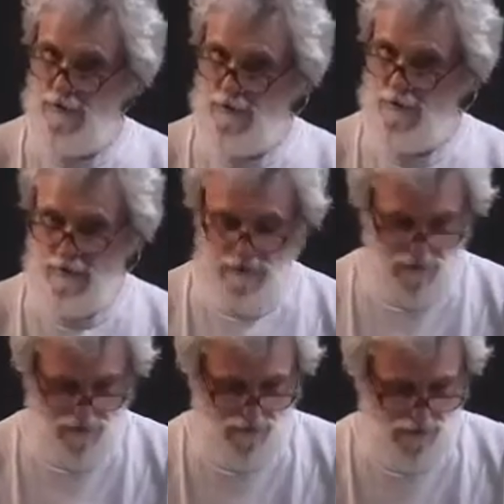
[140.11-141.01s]
t-shirt
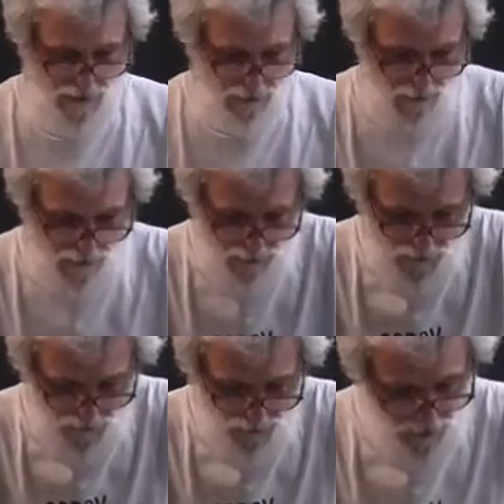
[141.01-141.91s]
today too, how
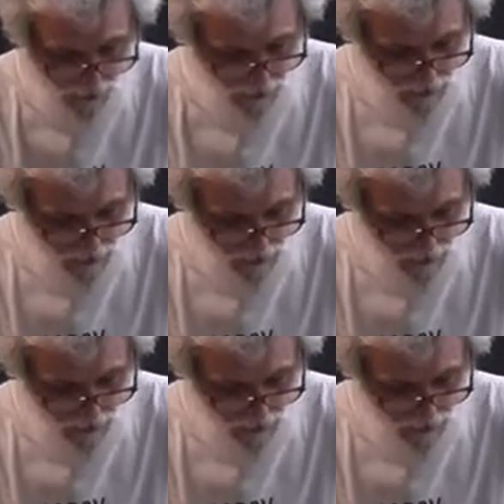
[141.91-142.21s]
appropriate.